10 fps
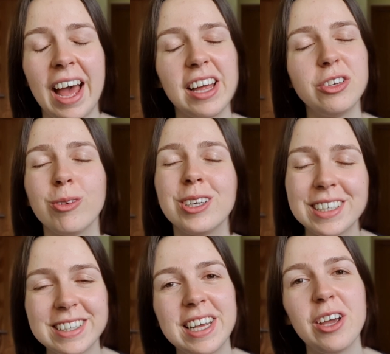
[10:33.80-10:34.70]
and not a
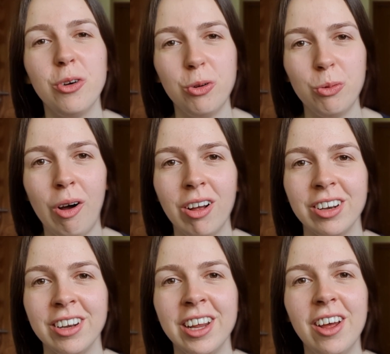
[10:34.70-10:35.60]
single
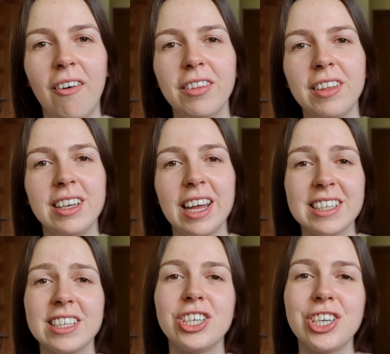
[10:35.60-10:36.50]
one on the
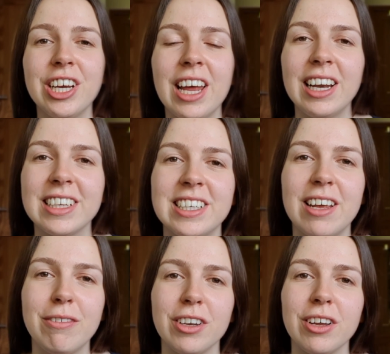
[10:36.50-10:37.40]
nest that she and
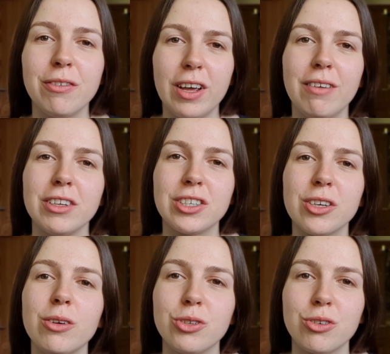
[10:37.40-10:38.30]
LS7 had favoured
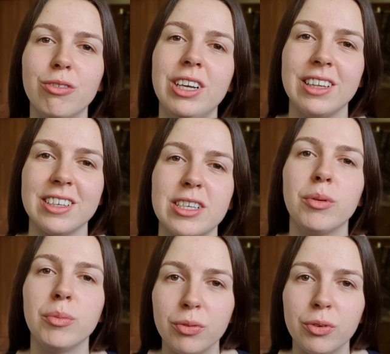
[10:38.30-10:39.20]
so strongly the summer
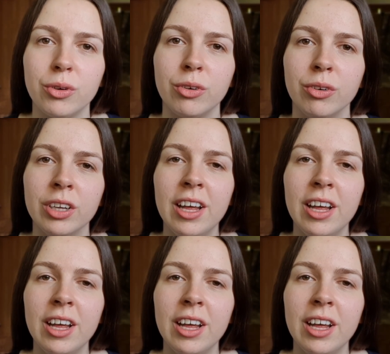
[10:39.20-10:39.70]
before.